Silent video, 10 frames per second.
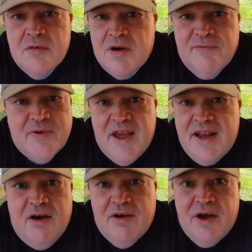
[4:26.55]
I
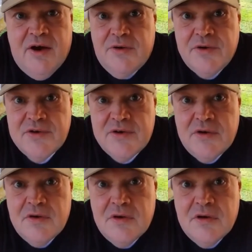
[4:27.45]
forget how it goes.
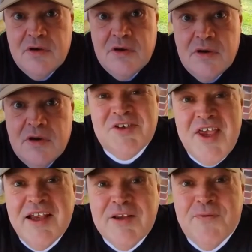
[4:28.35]

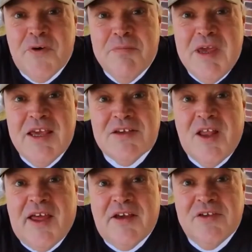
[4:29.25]
Sex for me is
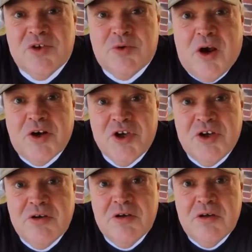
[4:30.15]
like
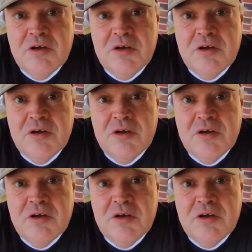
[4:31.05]
construction.